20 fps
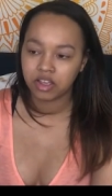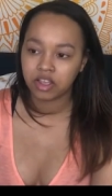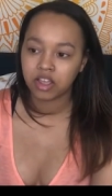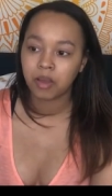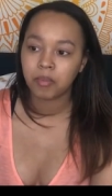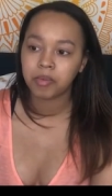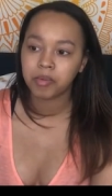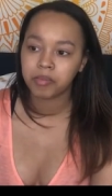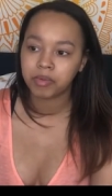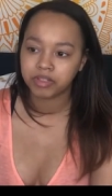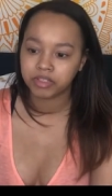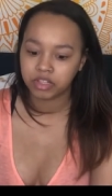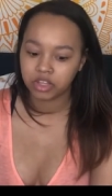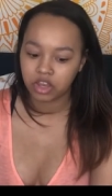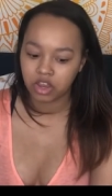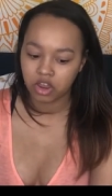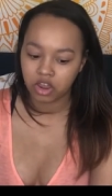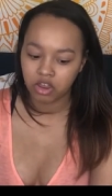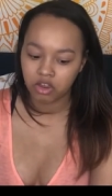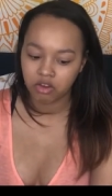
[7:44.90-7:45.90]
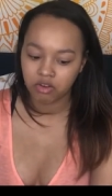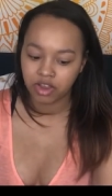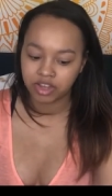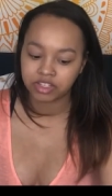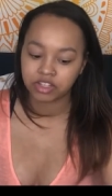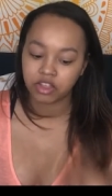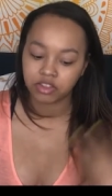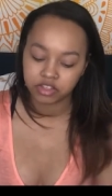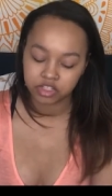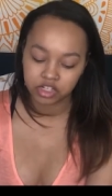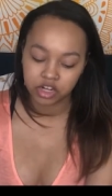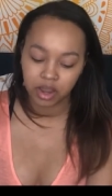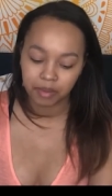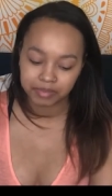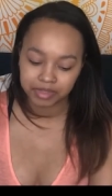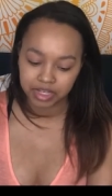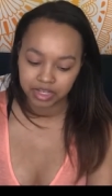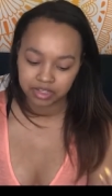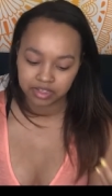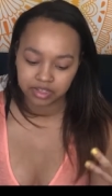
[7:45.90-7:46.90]
a couple months ago. I saw the
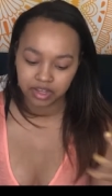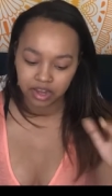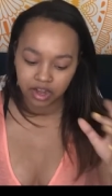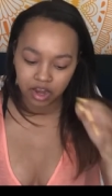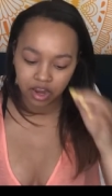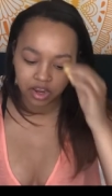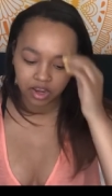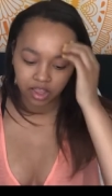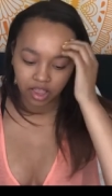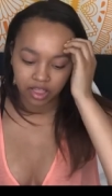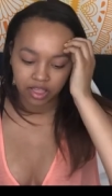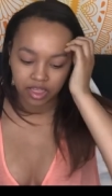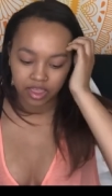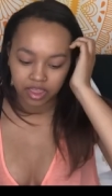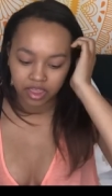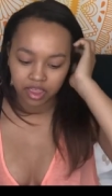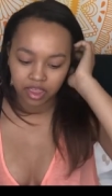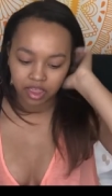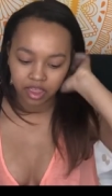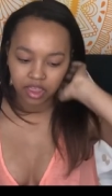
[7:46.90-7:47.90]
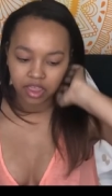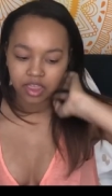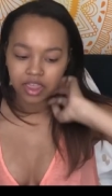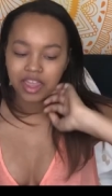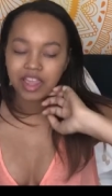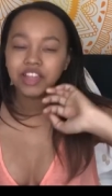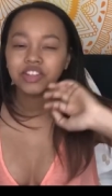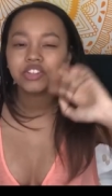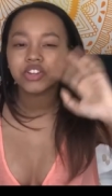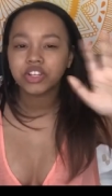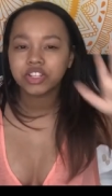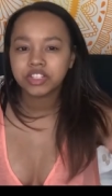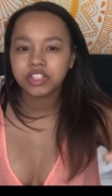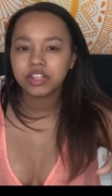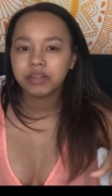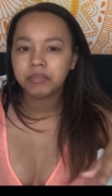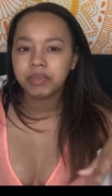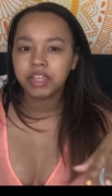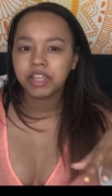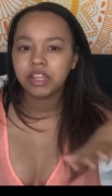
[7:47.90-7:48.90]
synopsis and it like
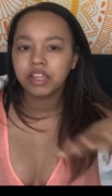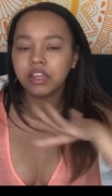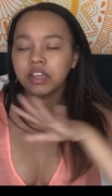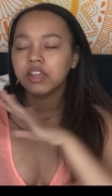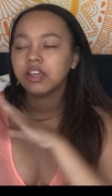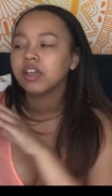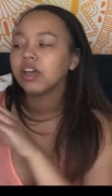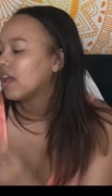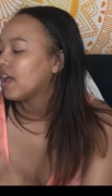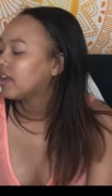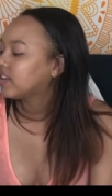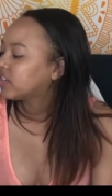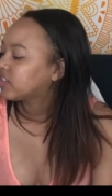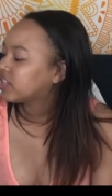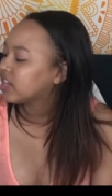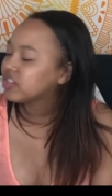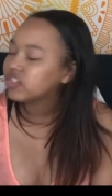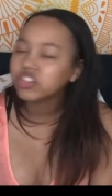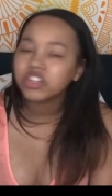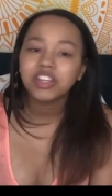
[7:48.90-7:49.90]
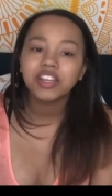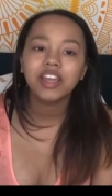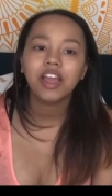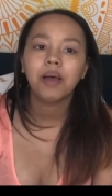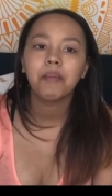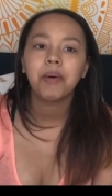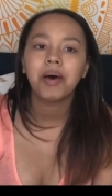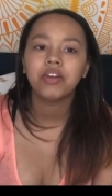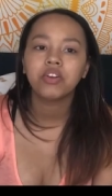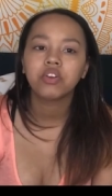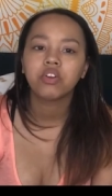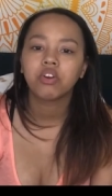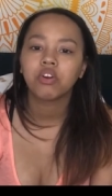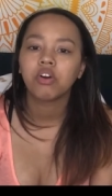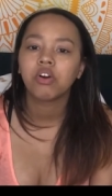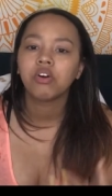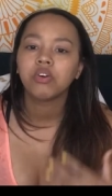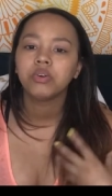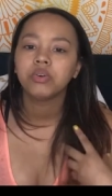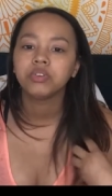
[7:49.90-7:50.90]
interested me. It's essentially about a
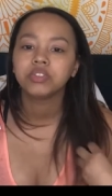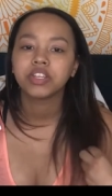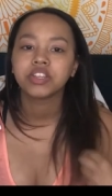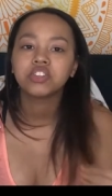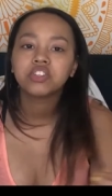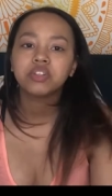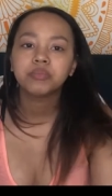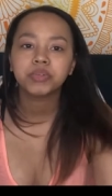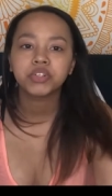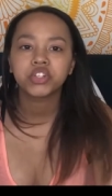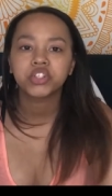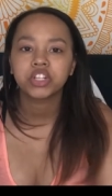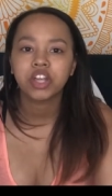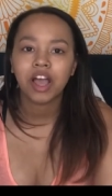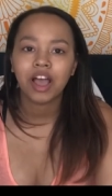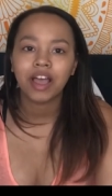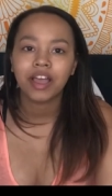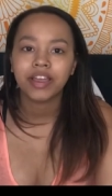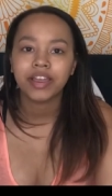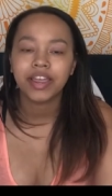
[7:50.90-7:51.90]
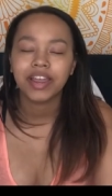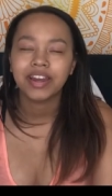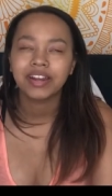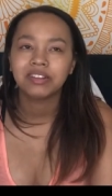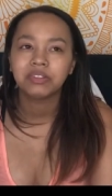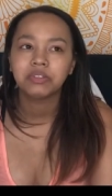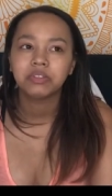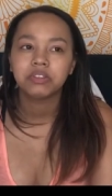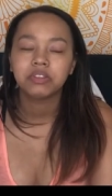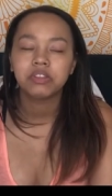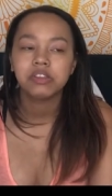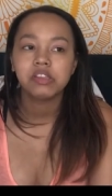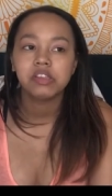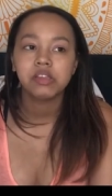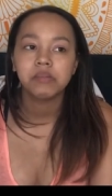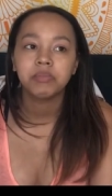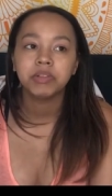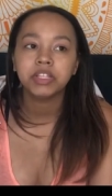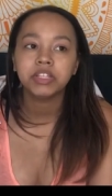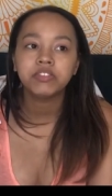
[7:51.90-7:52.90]
girl who's like super shy and
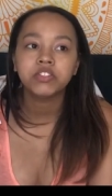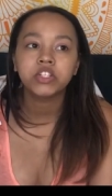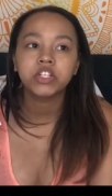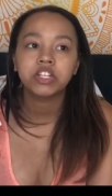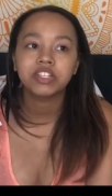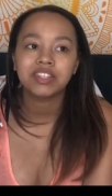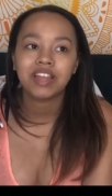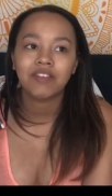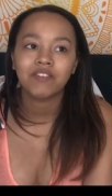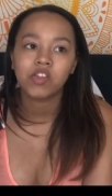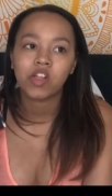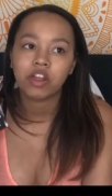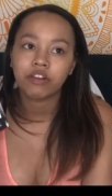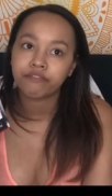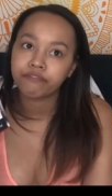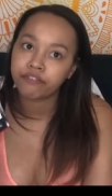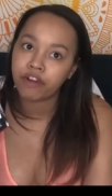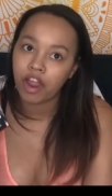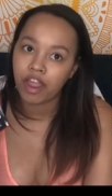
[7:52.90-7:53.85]
I, I believe she doesn't have a lot of